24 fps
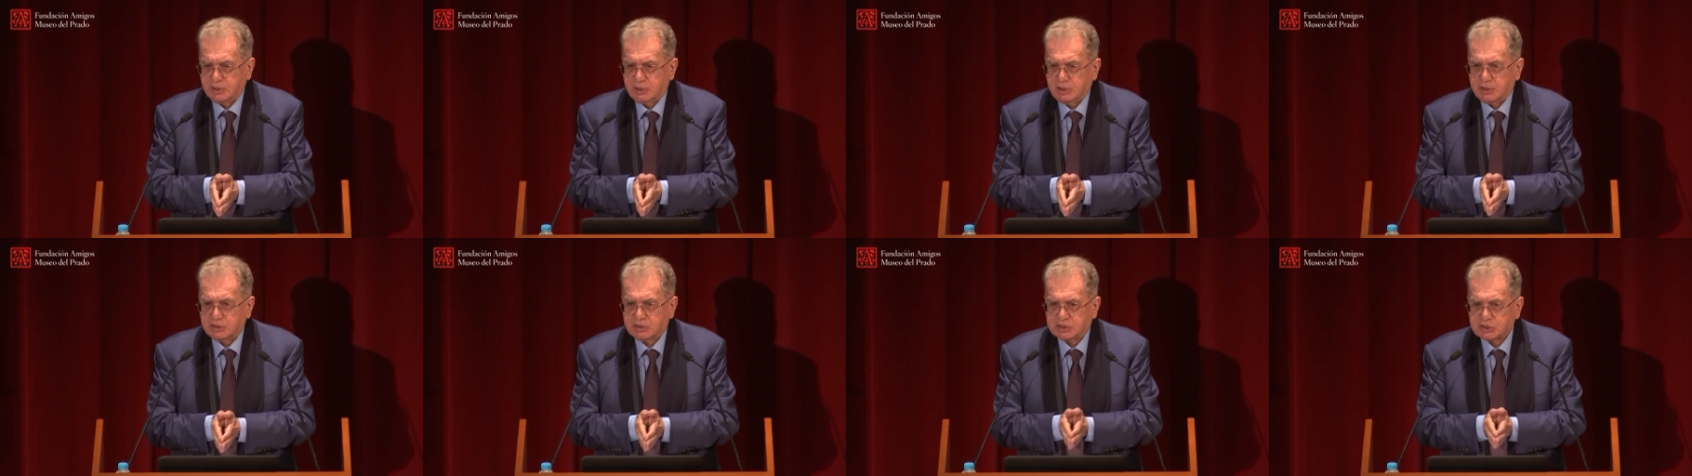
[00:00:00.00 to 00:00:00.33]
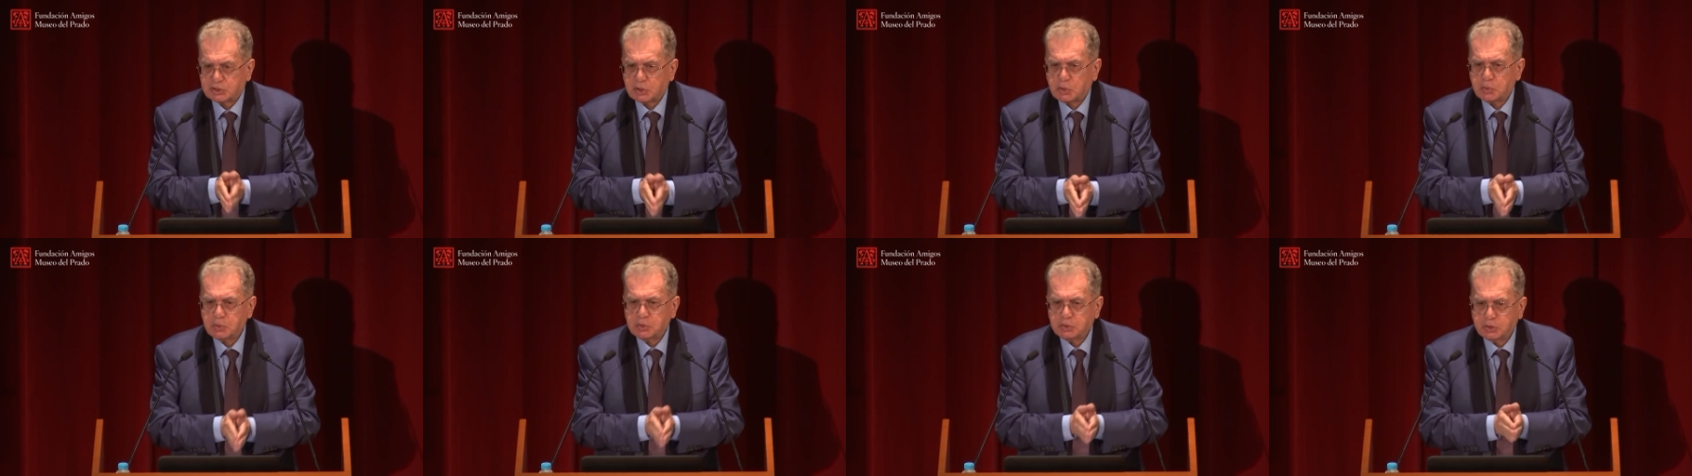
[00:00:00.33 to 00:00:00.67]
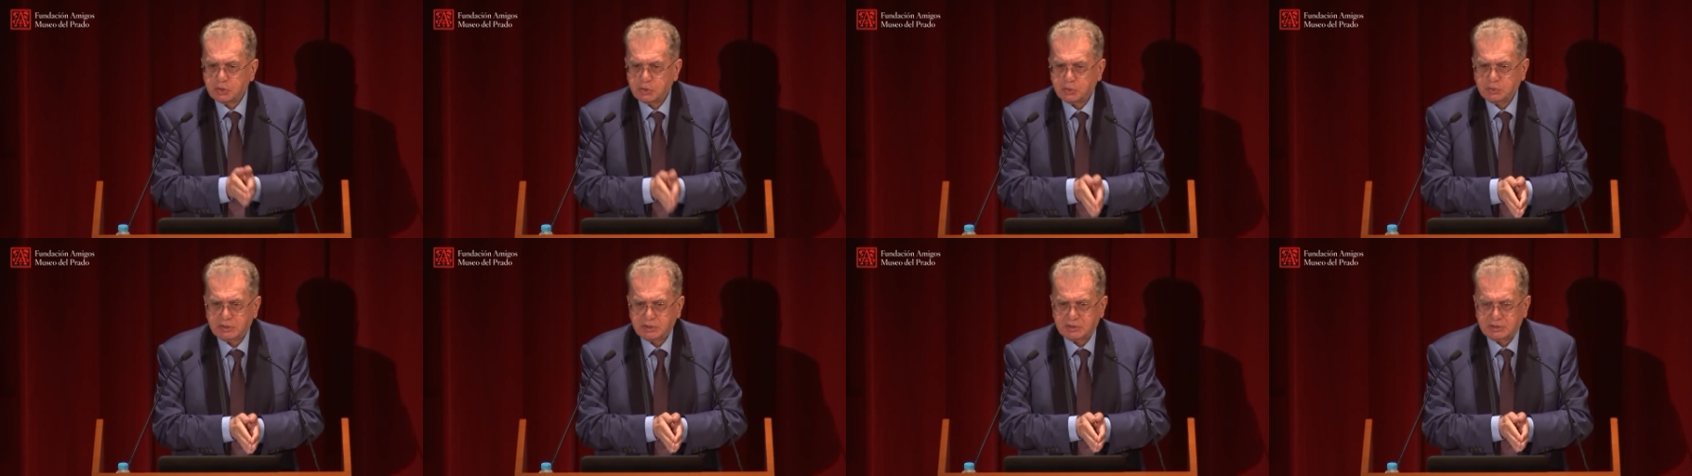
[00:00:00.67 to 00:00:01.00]
It's so
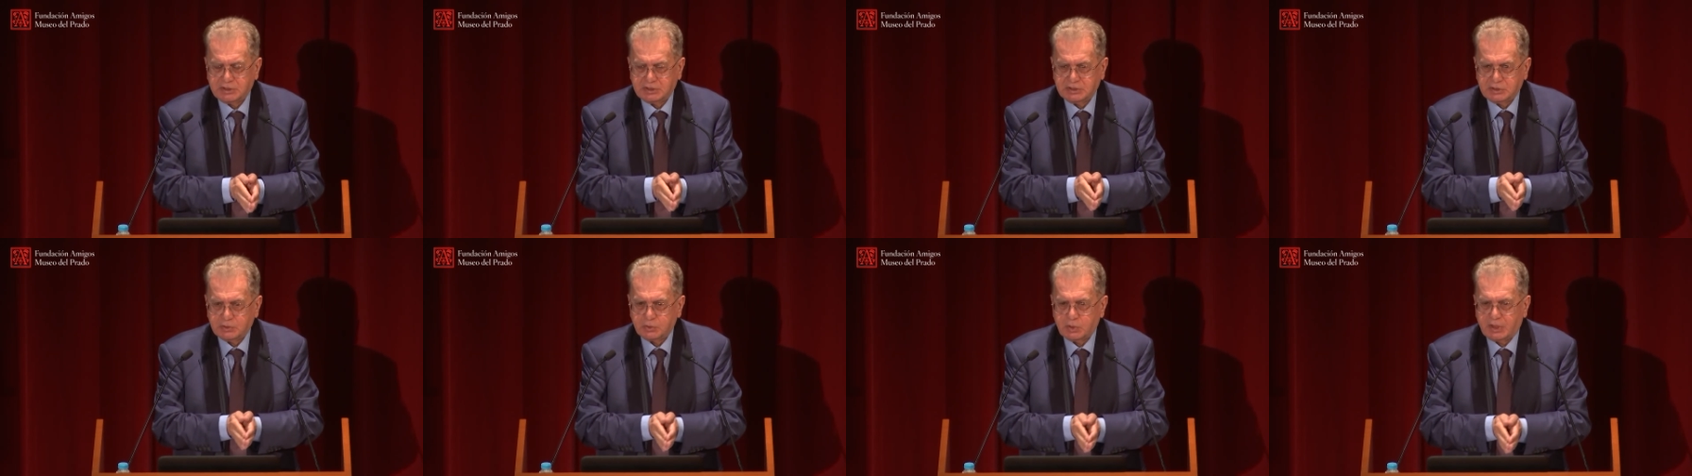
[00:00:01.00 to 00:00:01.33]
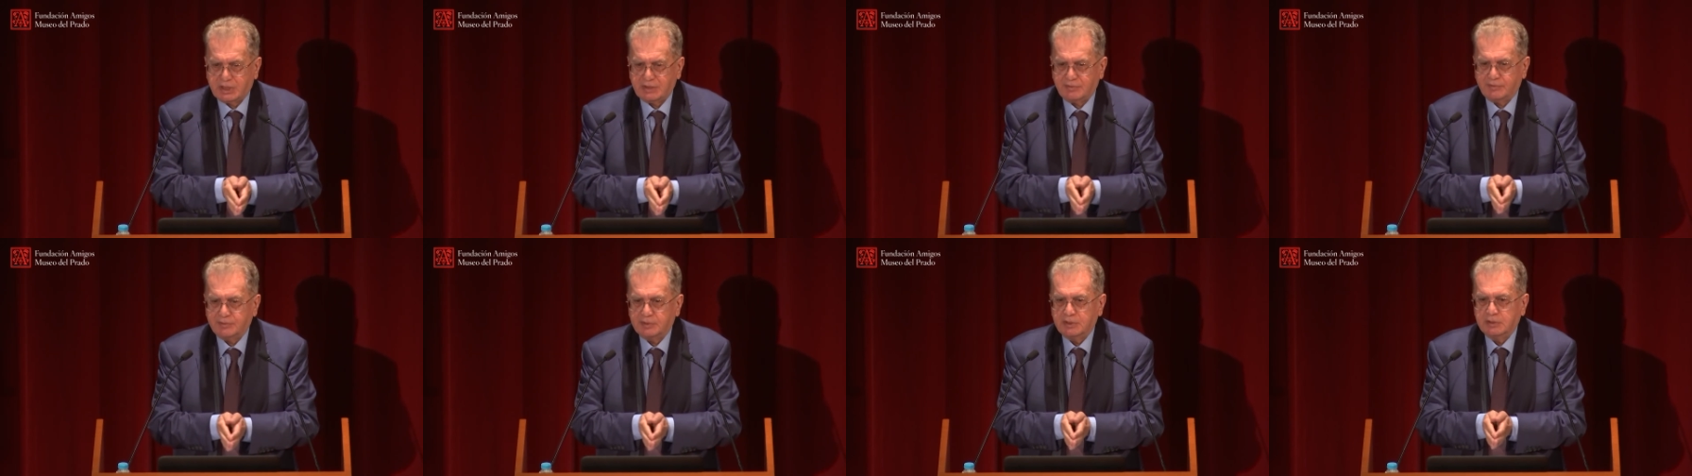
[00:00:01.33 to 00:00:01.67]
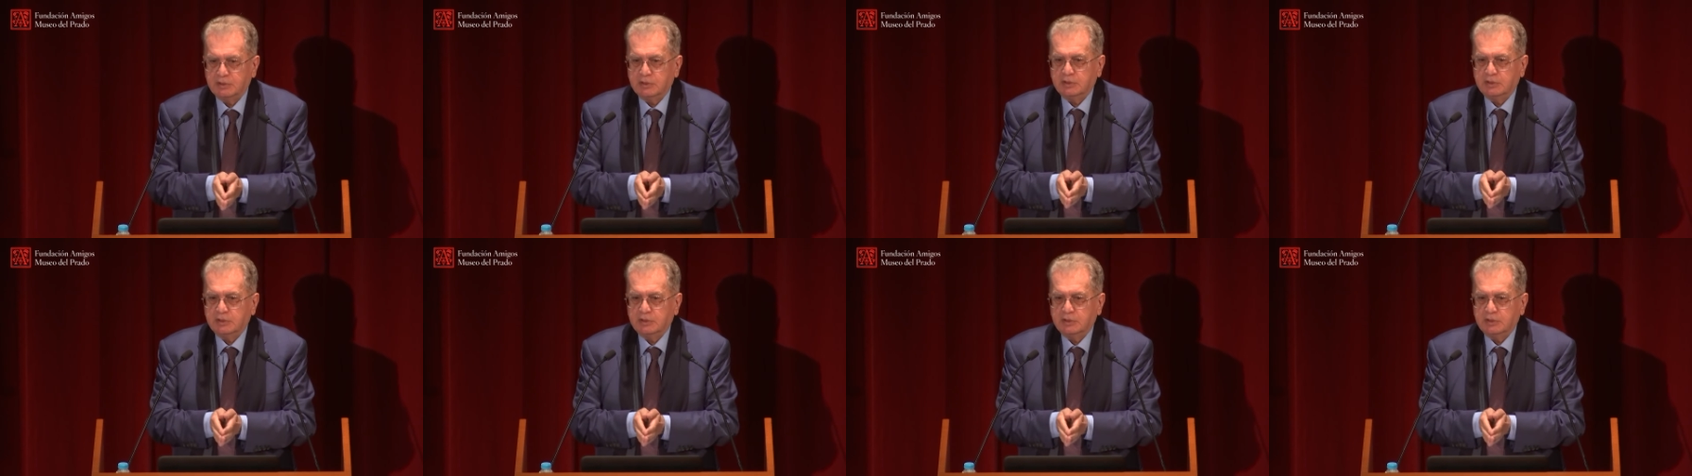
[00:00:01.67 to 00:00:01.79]
good that you have